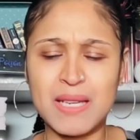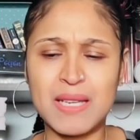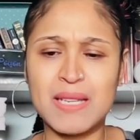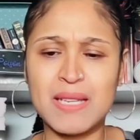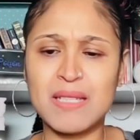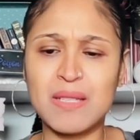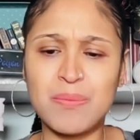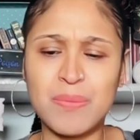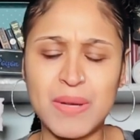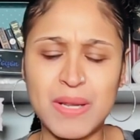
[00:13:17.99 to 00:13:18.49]

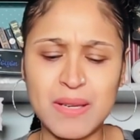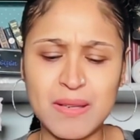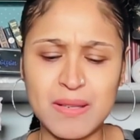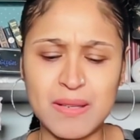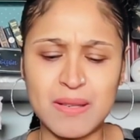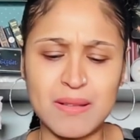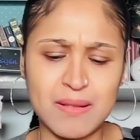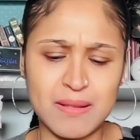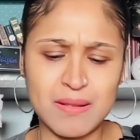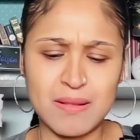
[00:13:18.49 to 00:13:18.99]

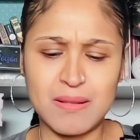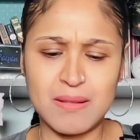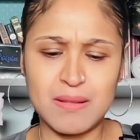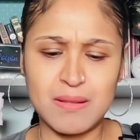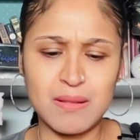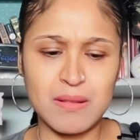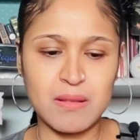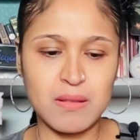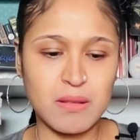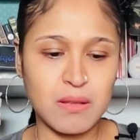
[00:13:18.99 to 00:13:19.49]
independent.
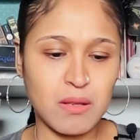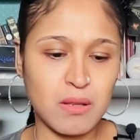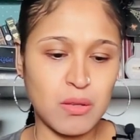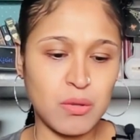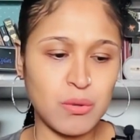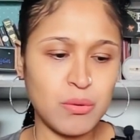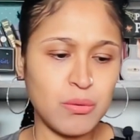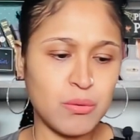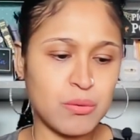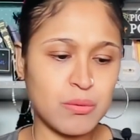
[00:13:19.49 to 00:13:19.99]

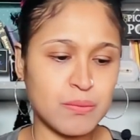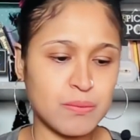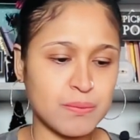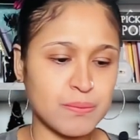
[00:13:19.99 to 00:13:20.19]
Ooh.